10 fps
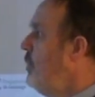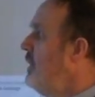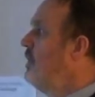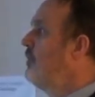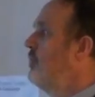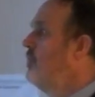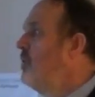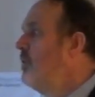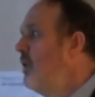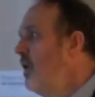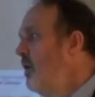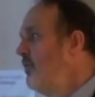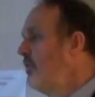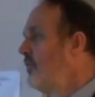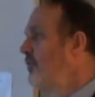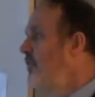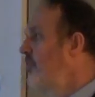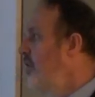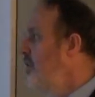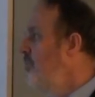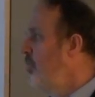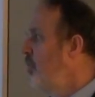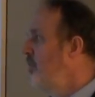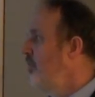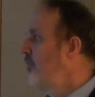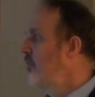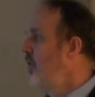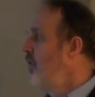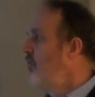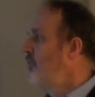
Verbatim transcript: There are also 15 points